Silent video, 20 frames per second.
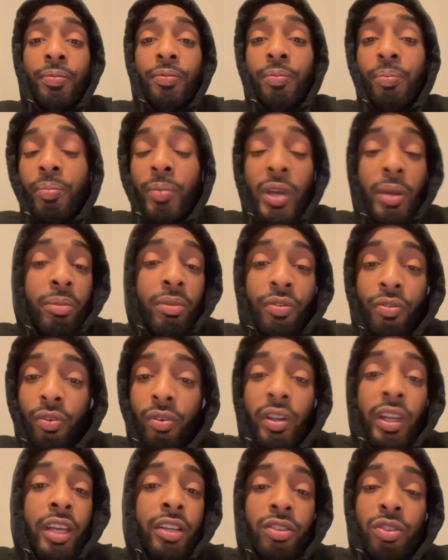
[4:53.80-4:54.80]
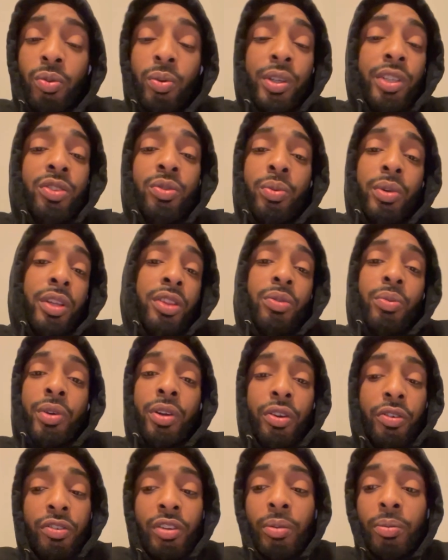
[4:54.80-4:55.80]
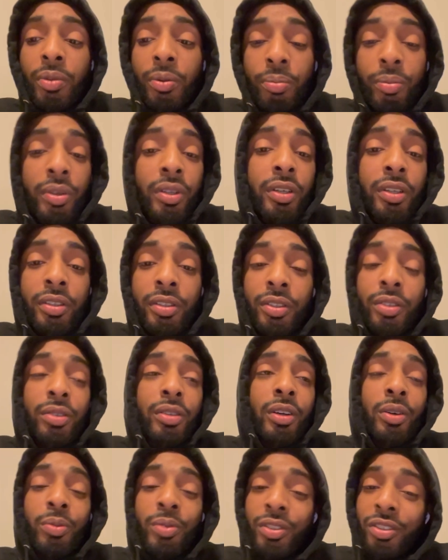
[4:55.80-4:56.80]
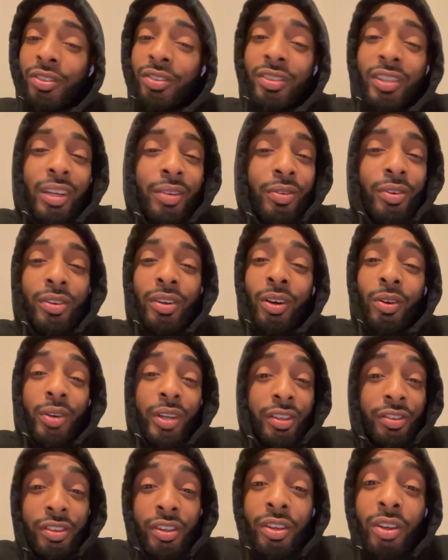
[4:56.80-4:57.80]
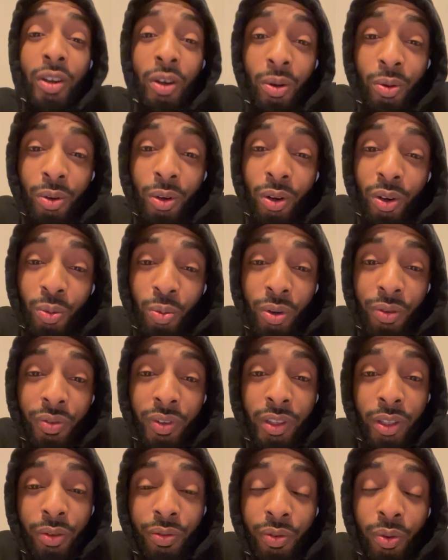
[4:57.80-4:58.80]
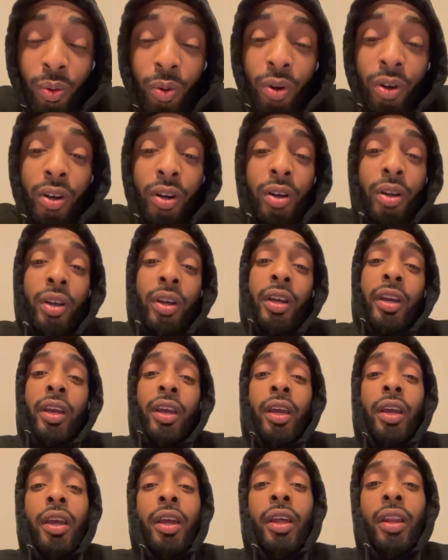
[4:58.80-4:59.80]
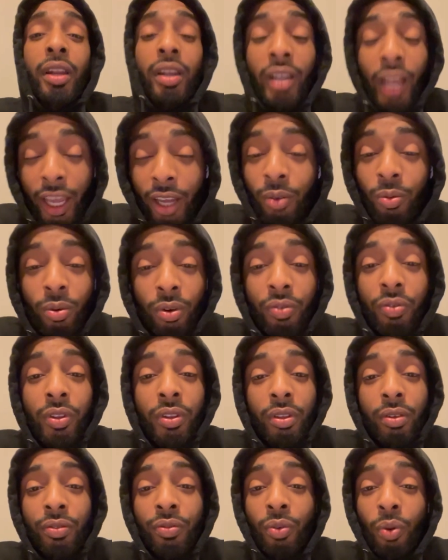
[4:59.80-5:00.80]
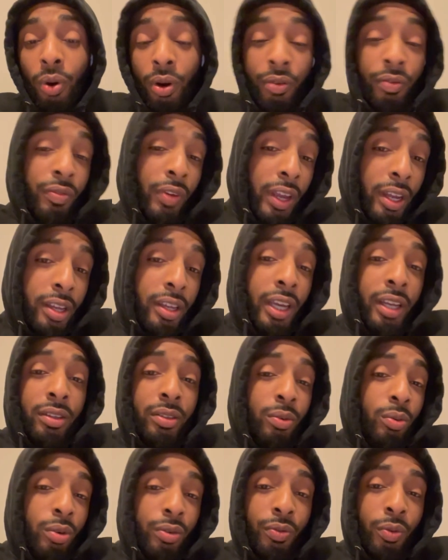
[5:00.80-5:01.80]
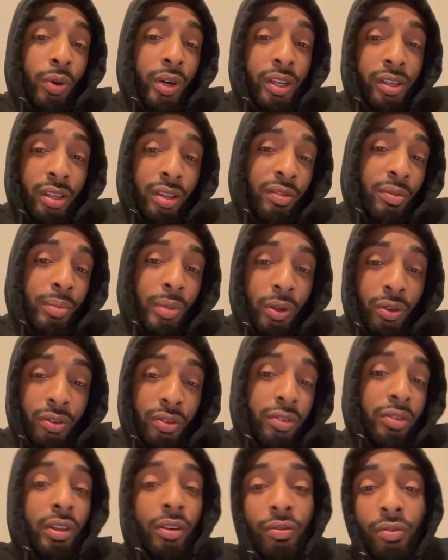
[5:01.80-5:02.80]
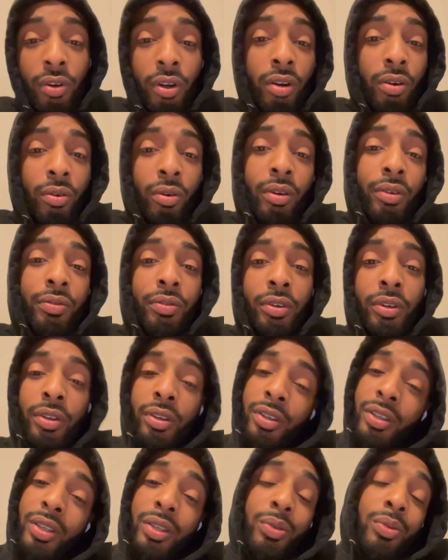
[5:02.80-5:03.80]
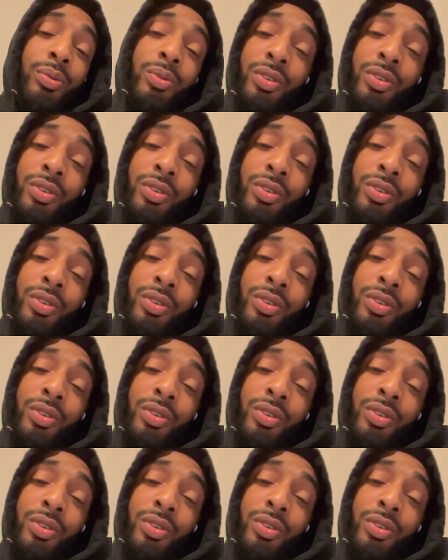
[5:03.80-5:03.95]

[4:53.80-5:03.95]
Maybe for late 2023 or something, but we just never know. Is he gonna go to 154 like 154 and vacate the 147 belts and say fuck Crawford? You